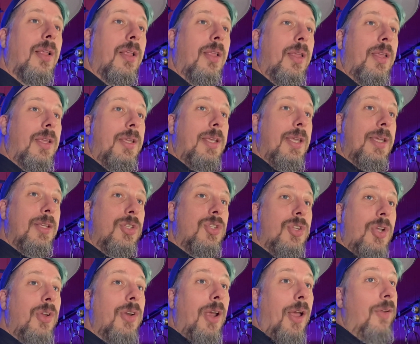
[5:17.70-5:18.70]
yes,
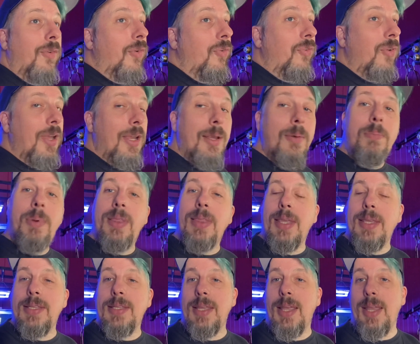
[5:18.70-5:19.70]
don't overfeed, but they
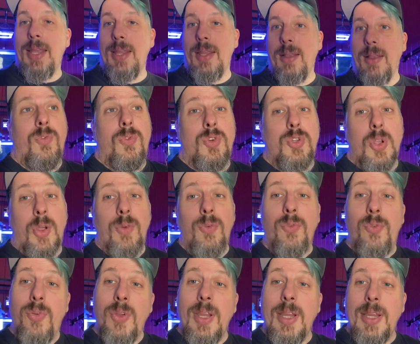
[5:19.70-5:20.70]
say, don't
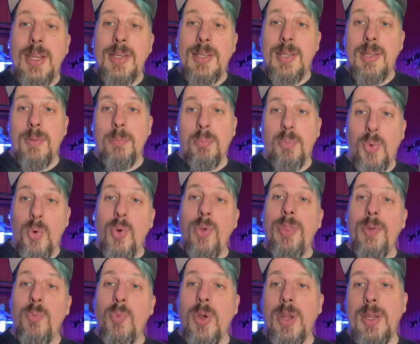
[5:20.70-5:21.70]
feed more
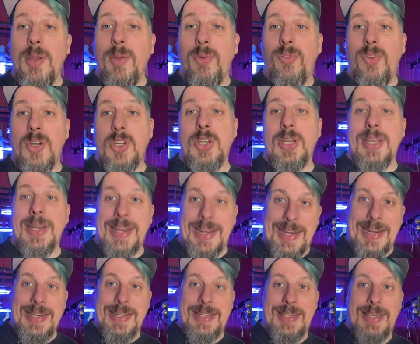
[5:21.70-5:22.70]
than what your fish can
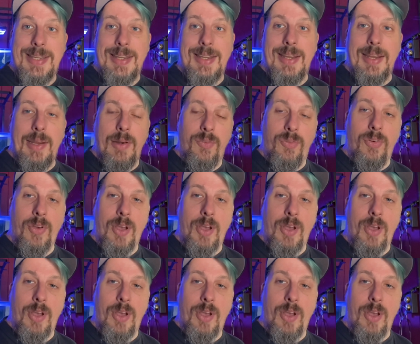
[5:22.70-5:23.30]
eat in 5